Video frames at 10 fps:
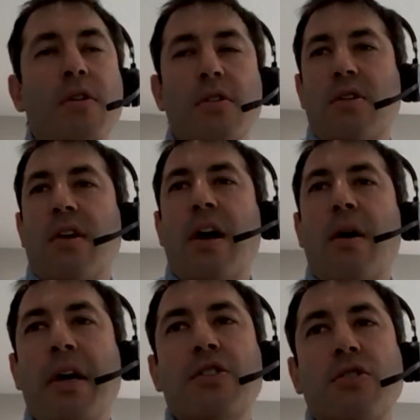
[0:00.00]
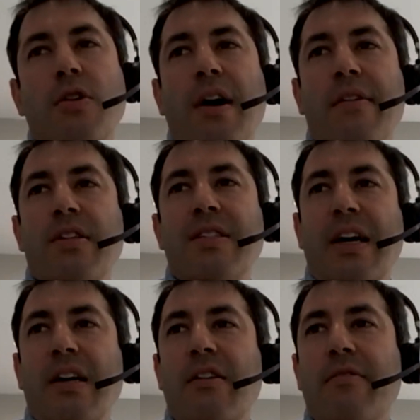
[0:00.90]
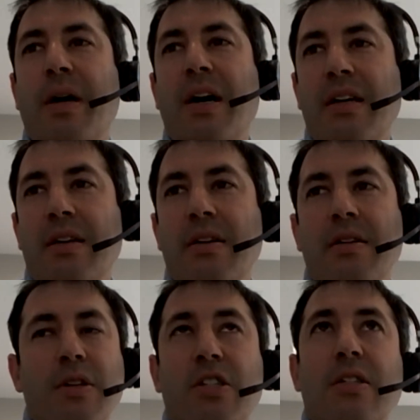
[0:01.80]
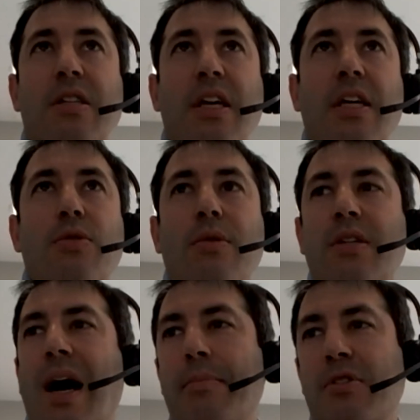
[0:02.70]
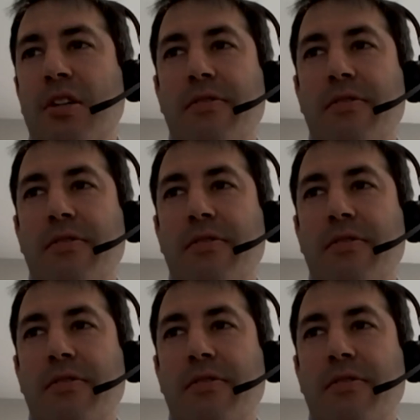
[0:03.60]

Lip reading: you're starting out, make sure you have executive buy-in, which is key to adoption.